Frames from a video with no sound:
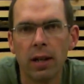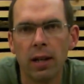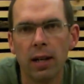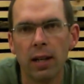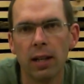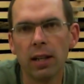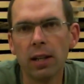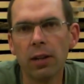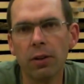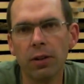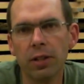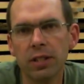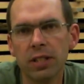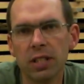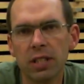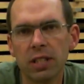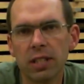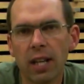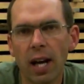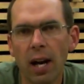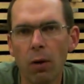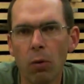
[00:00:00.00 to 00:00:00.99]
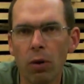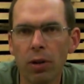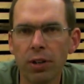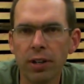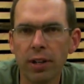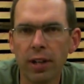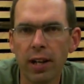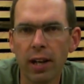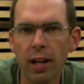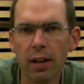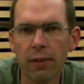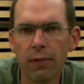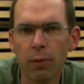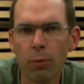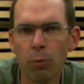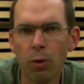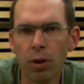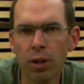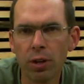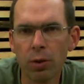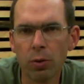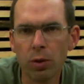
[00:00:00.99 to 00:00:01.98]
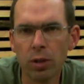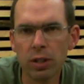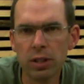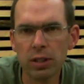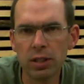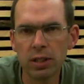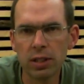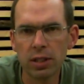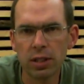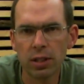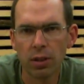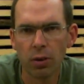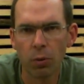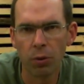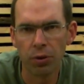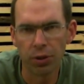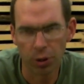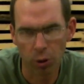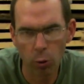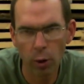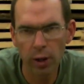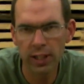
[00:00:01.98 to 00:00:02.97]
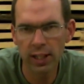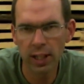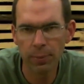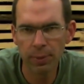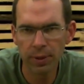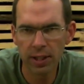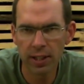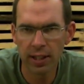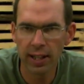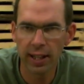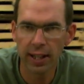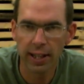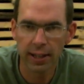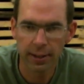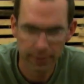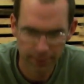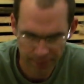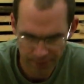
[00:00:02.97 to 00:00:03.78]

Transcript: Hello, this is Scott Wunder here from WunderWoods with your quick tip of the day.